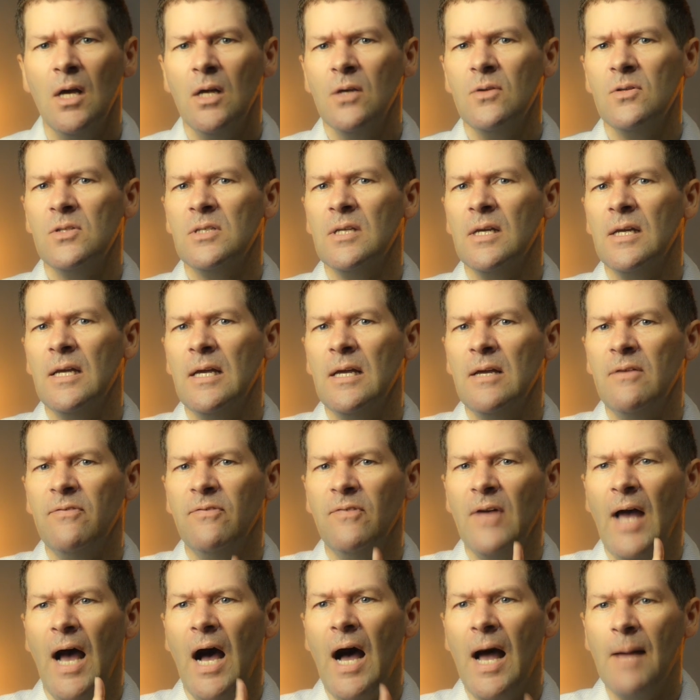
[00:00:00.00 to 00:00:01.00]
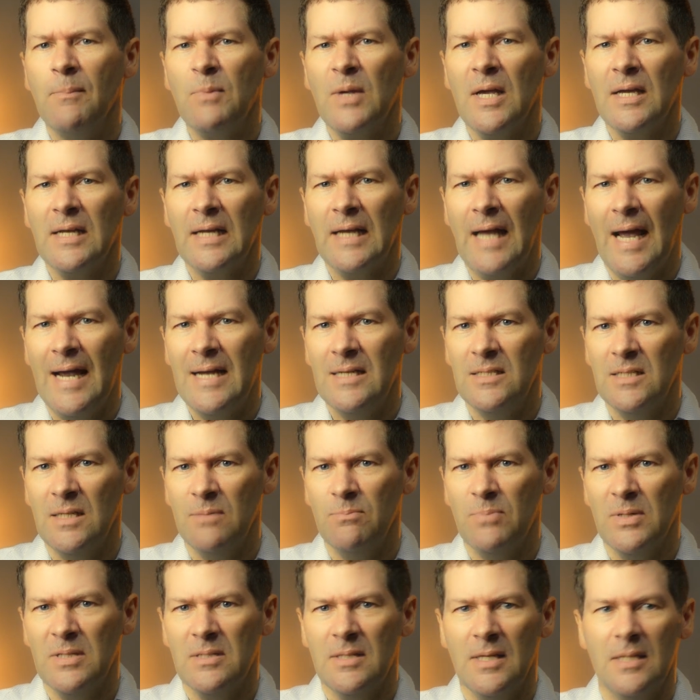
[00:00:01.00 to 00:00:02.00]
You see, if I'm getting
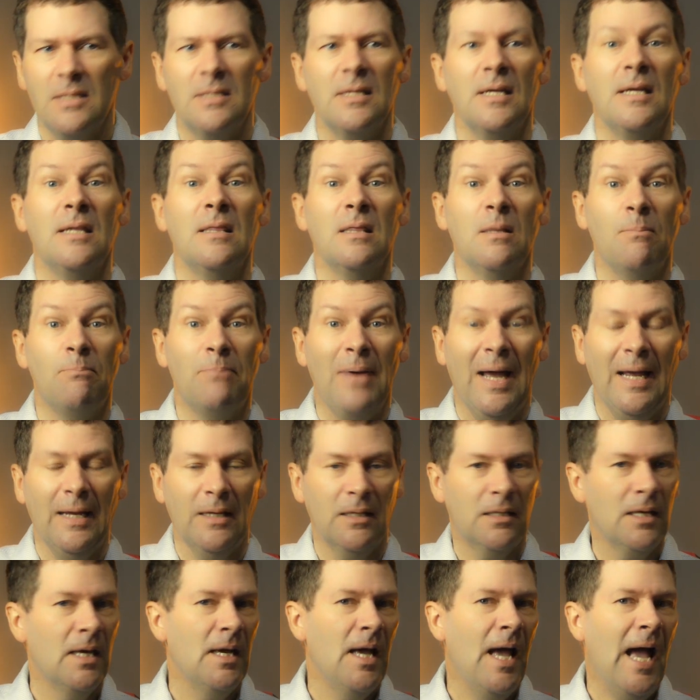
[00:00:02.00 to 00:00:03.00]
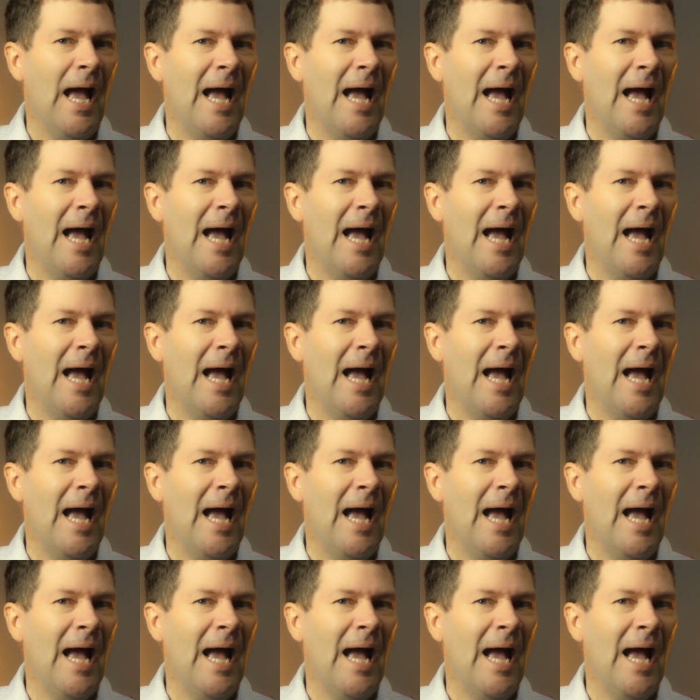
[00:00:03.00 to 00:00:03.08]
18% in the bank